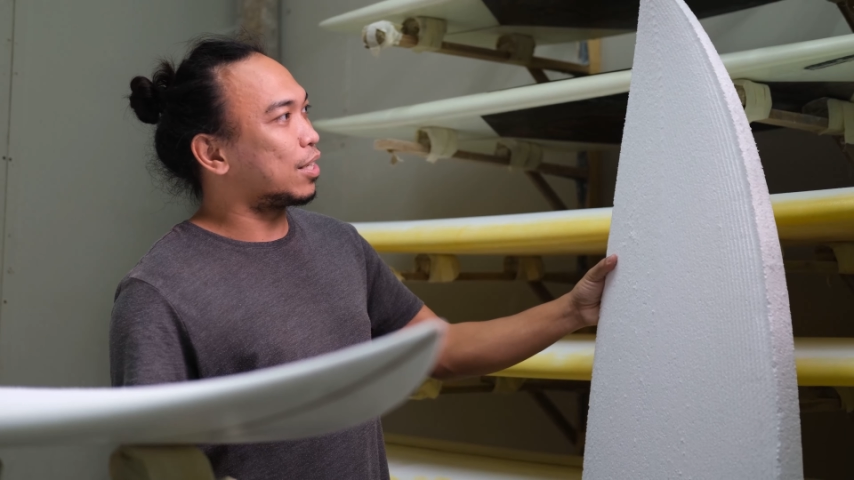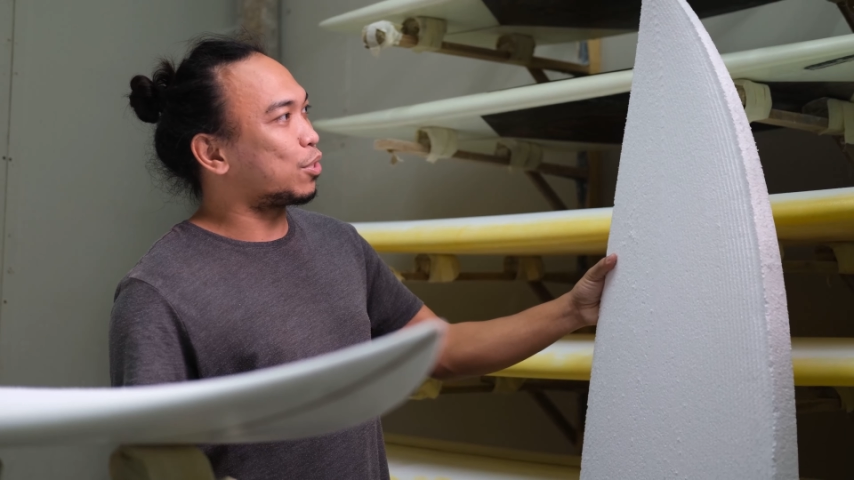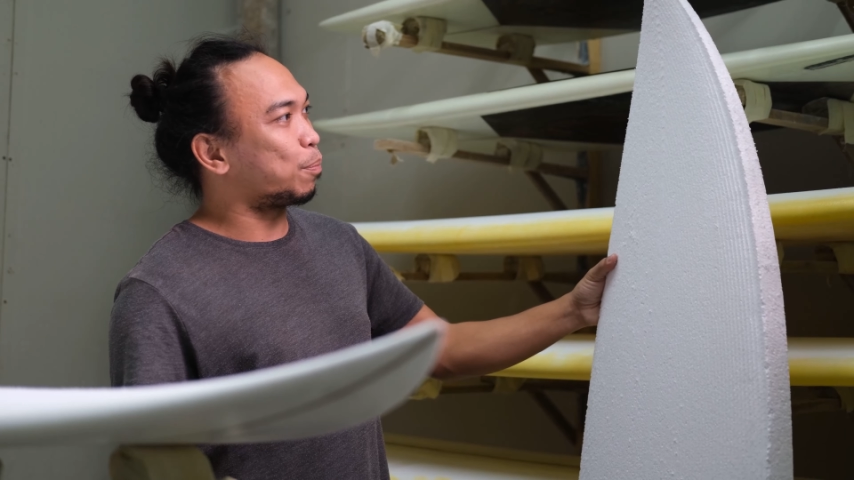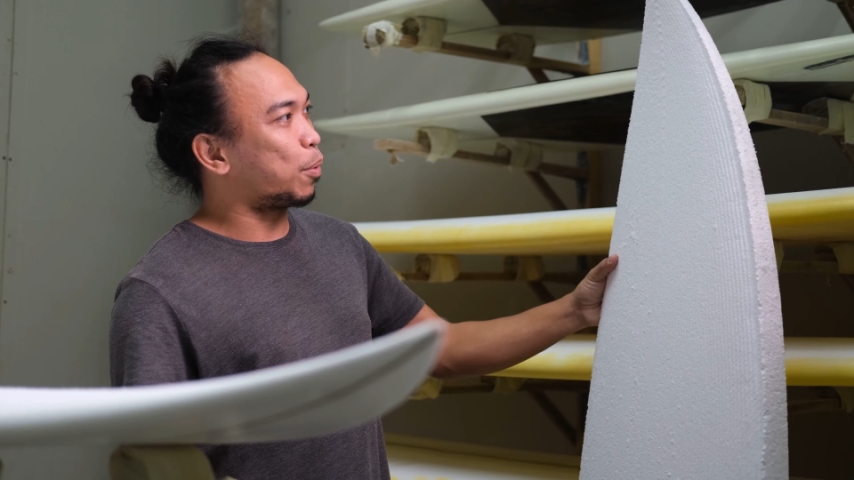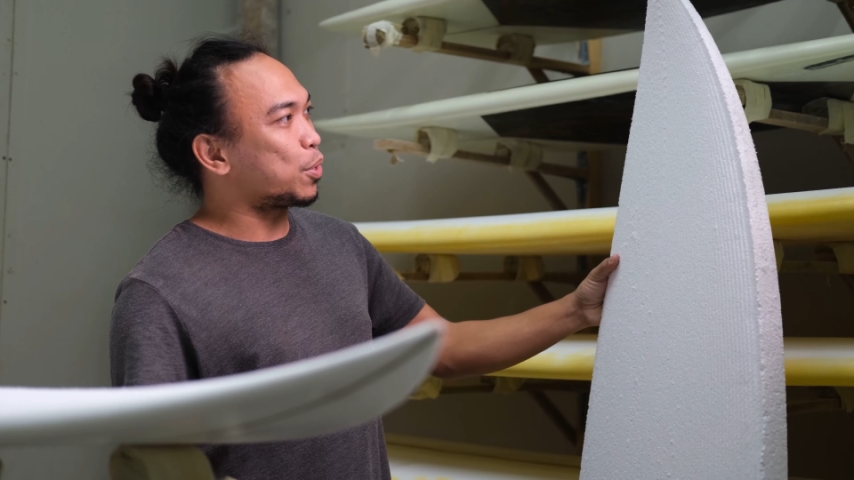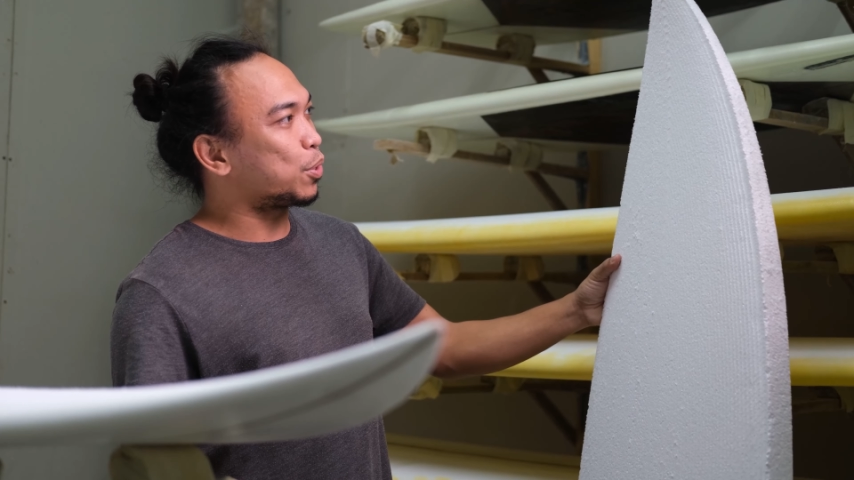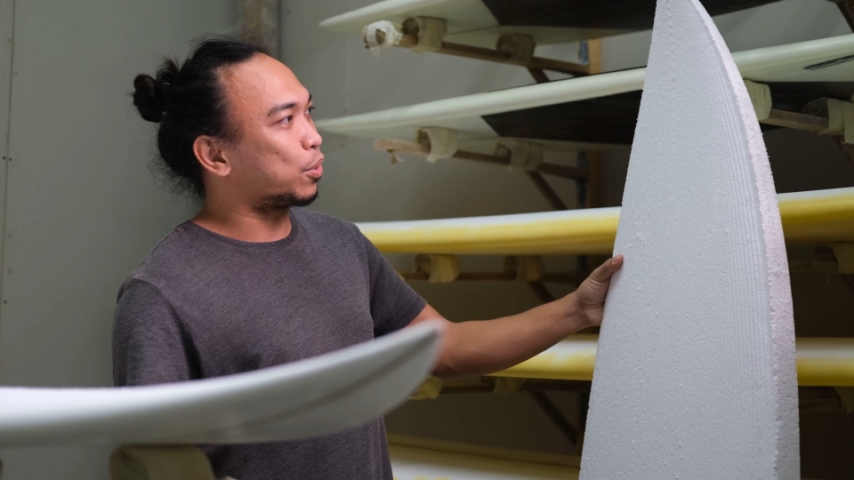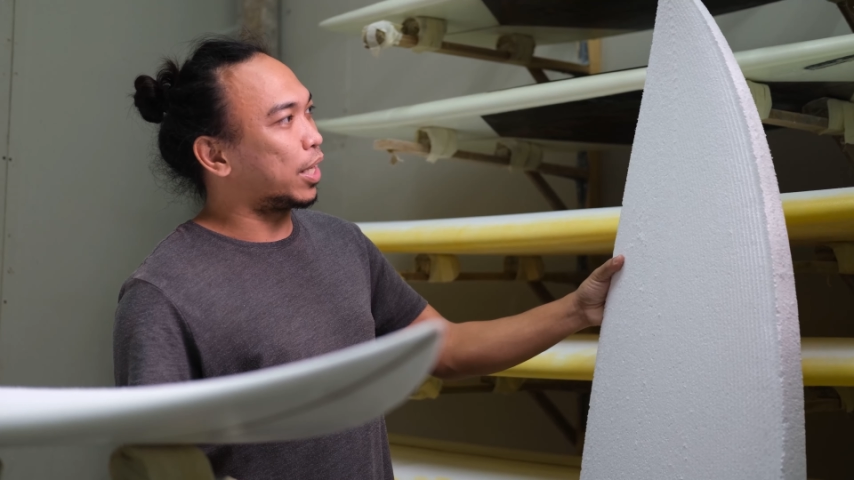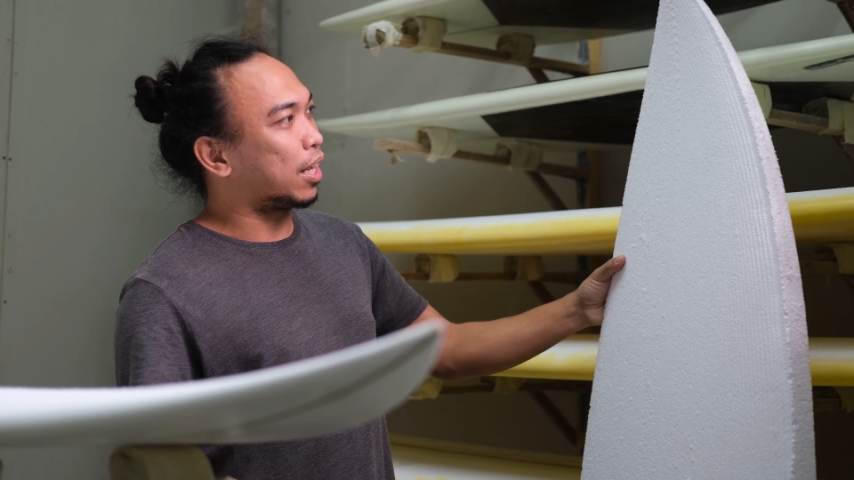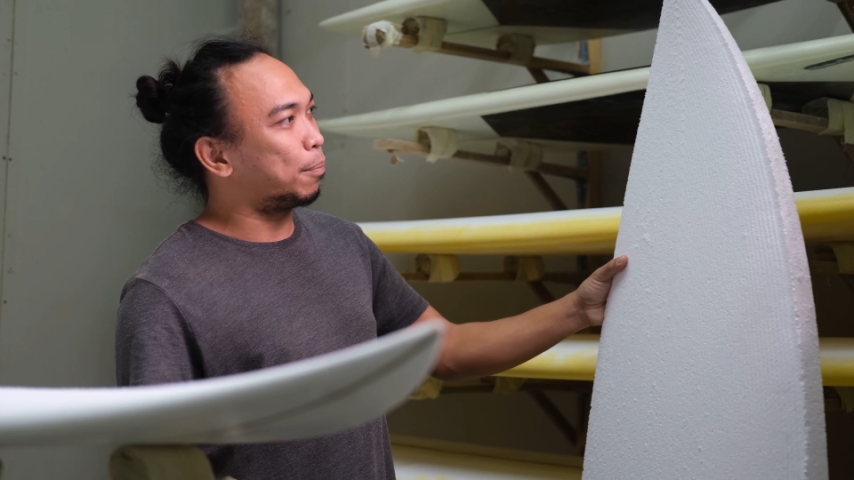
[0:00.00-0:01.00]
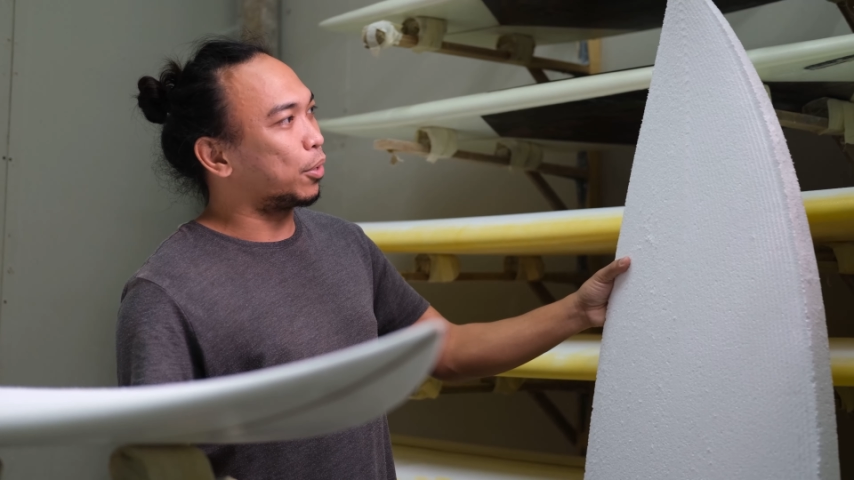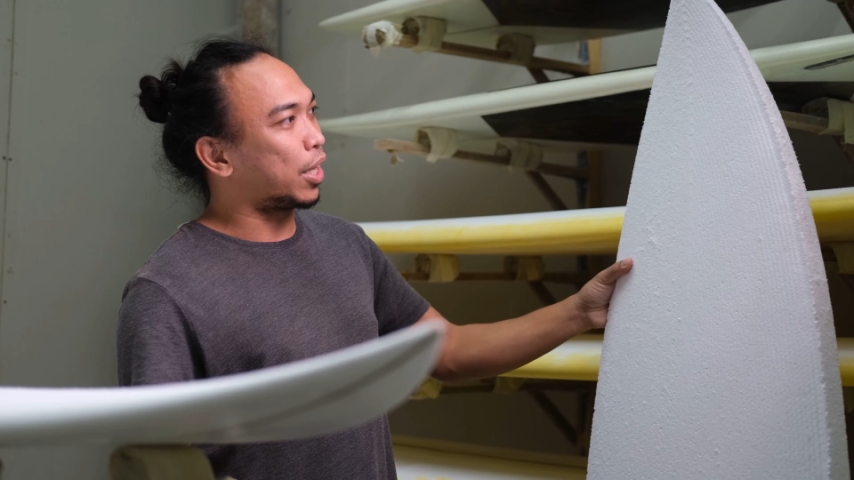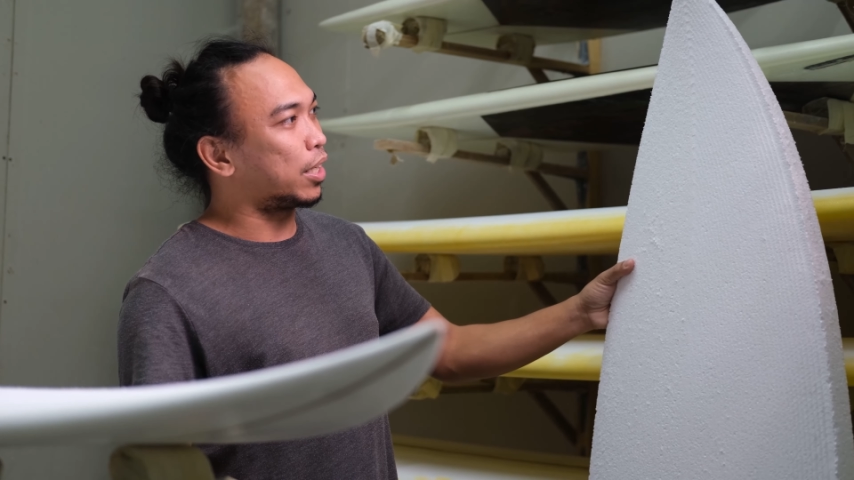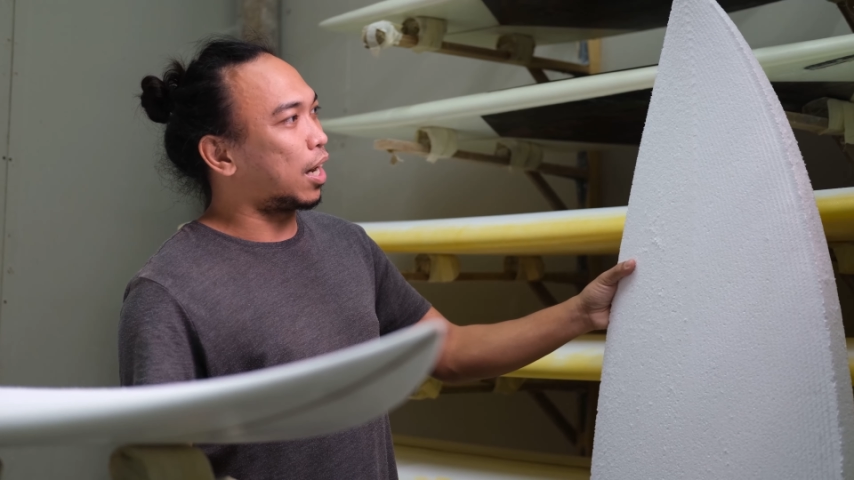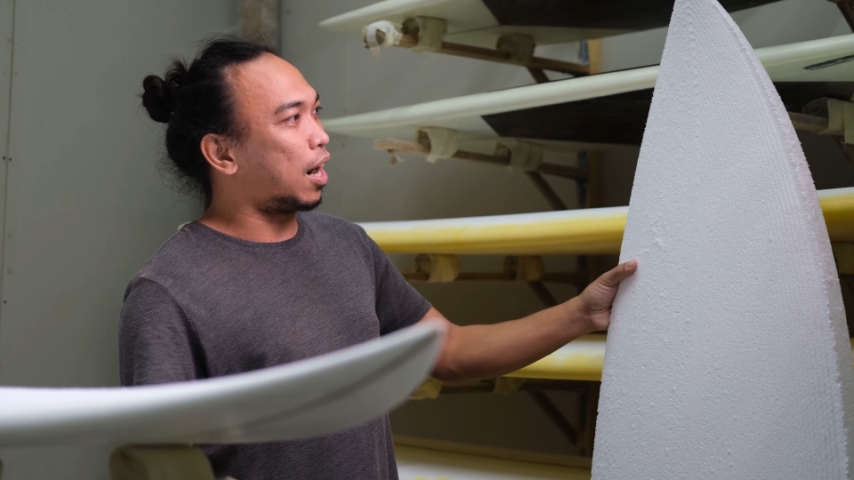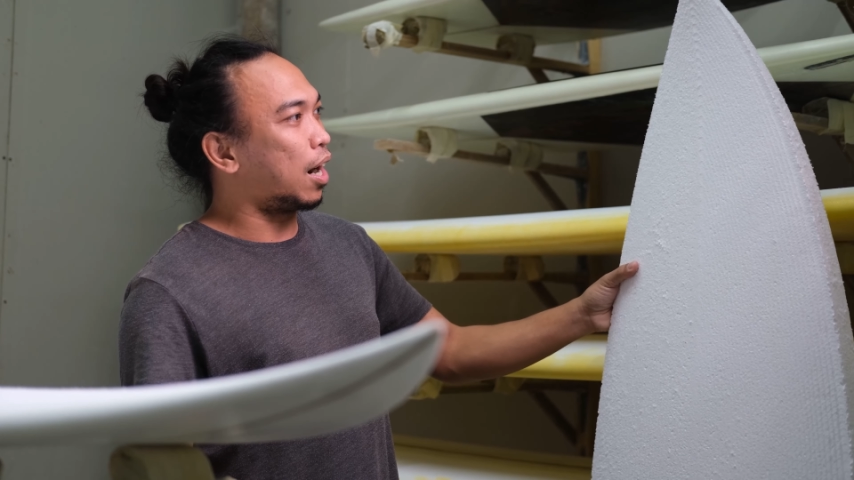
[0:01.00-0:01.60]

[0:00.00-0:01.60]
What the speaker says: it's supposed to take about 1